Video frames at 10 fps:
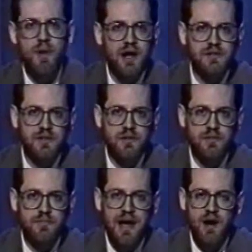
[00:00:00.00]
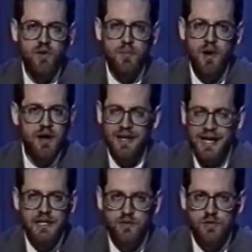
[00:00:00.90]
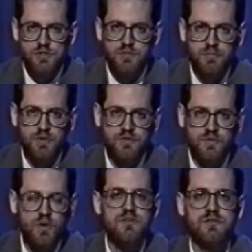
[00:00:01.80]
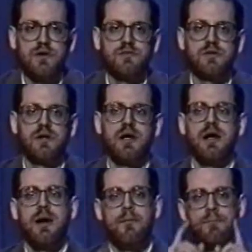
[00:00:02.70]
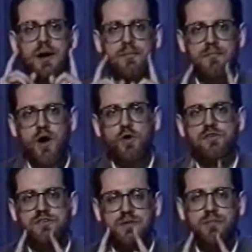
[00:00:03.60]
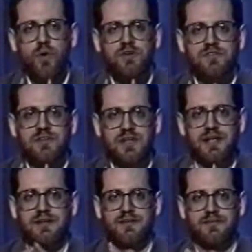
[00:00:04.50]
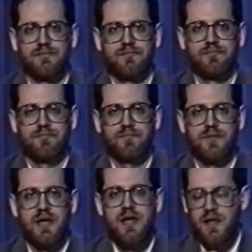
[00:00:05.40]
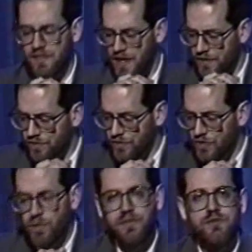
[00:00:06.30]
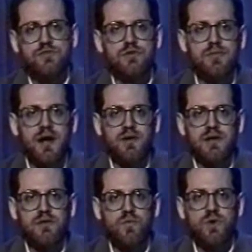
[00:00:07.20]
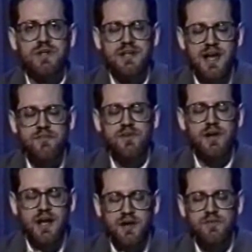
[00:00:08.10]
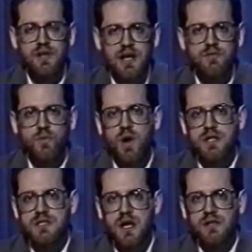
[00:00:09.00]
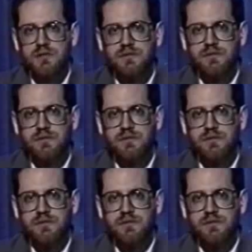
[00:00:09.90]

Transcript: binding power upon any Christian person whatsoever, but most importantly, they do what the true Mary would never, ever, ever want done.